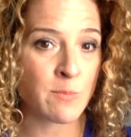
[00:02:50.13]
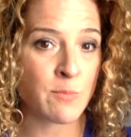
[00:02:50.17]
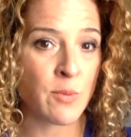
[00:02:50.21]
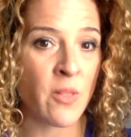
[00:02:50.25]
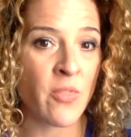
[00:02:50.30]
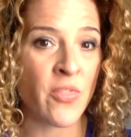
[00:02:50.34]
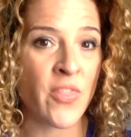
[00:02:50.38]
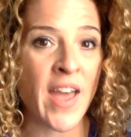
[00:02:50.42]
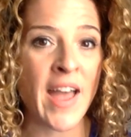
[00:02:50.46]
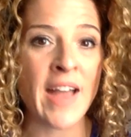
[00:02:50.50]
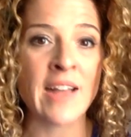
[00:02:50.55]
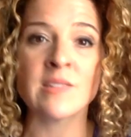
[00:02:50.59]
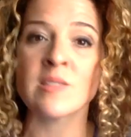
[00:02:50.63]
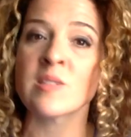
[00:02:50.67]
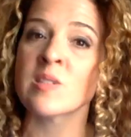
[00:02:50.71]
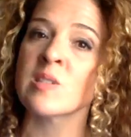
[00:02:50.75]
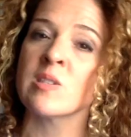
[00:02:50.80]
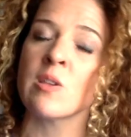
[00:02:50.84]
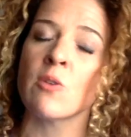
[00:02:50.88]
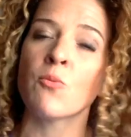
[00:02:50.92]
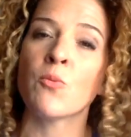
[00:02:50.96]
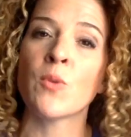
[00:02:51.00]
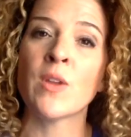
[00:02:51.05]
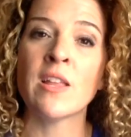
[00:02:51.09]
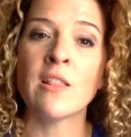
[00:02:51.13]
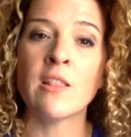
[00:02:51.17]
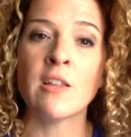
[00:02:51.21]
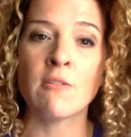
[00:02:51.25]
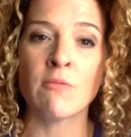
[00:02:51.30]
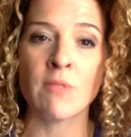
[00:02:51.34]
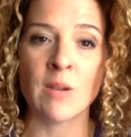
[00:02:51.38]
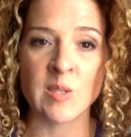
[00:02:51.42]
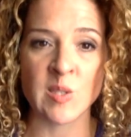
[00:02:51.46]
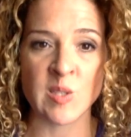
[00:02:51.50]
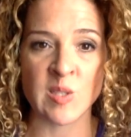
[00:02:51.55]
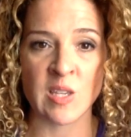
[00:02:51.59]
but that's really
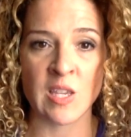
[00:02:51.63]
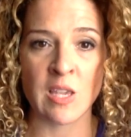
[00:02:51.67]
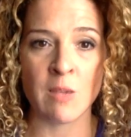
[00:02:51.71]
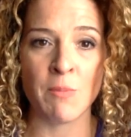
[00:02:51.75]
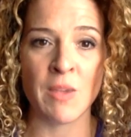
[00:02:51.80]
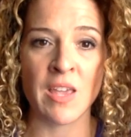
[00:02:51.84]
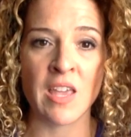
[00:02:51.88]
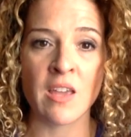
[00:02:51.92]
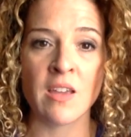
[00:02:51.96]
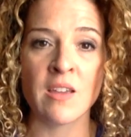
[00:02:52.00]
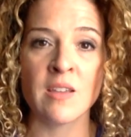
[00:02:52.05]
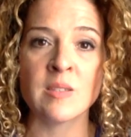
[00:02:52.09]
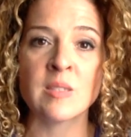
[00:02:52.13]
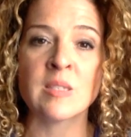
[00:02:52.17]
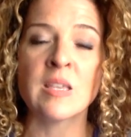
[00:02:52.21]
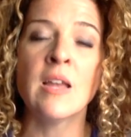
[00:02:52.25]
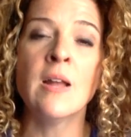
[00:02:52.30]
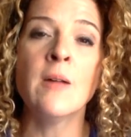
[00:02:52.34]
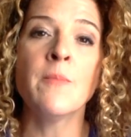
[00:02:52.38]
risky because